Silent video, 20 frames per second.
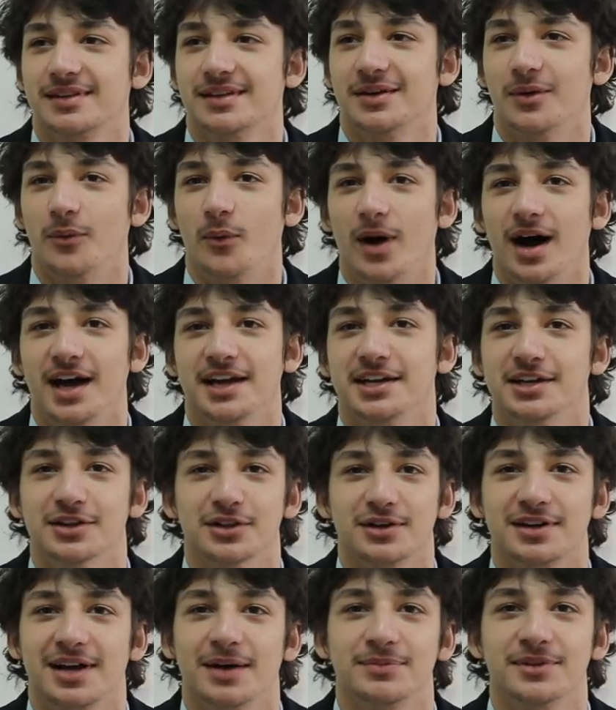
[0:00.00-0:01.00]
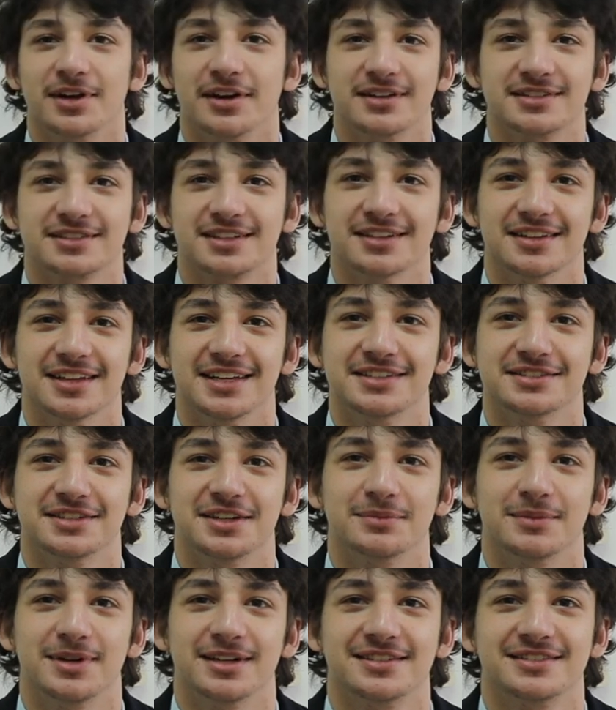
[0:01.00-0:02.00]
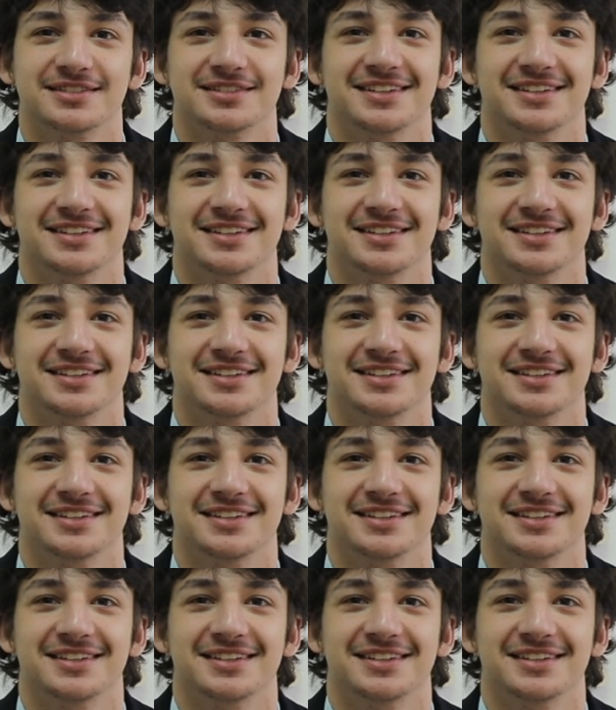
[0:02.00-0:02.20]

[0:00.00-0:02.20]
Why do you look up to Oscar Lee so much?